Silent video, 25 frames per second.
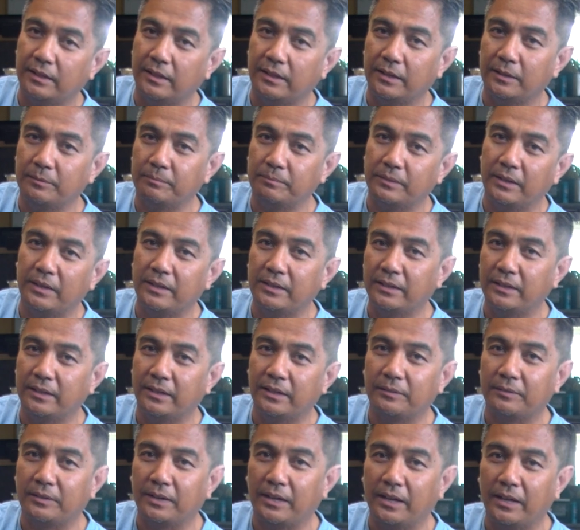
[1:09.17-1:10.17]
If not, then
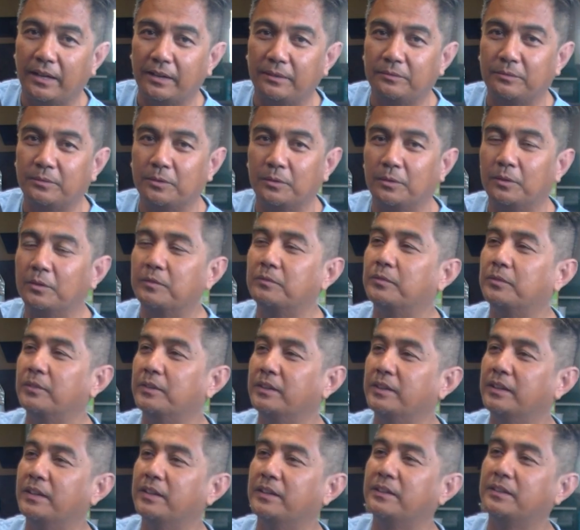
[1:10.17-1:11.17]
I'm gonna have to look for
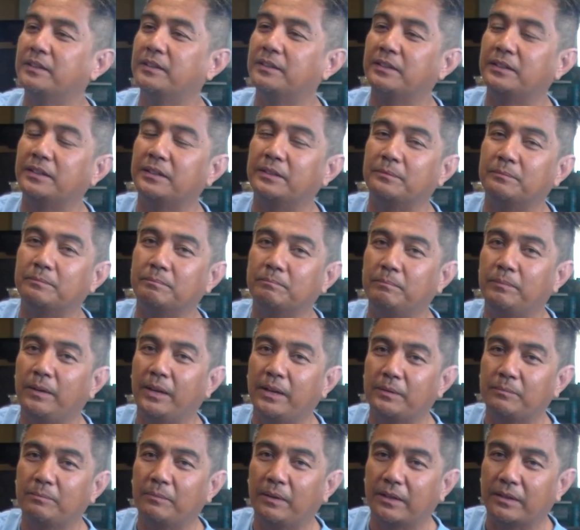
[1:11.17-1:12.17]
another
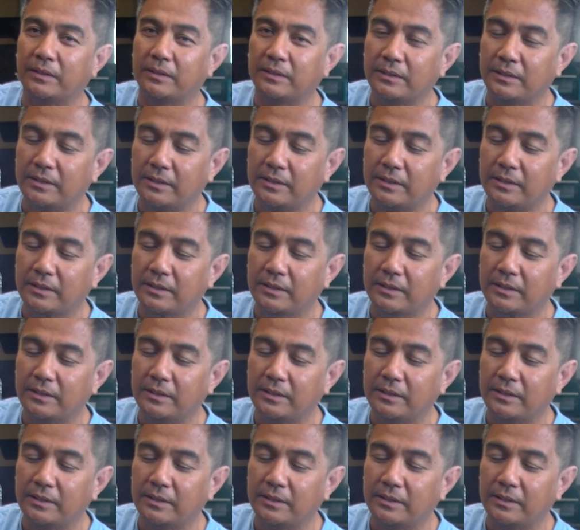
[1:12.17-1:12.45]
backpack,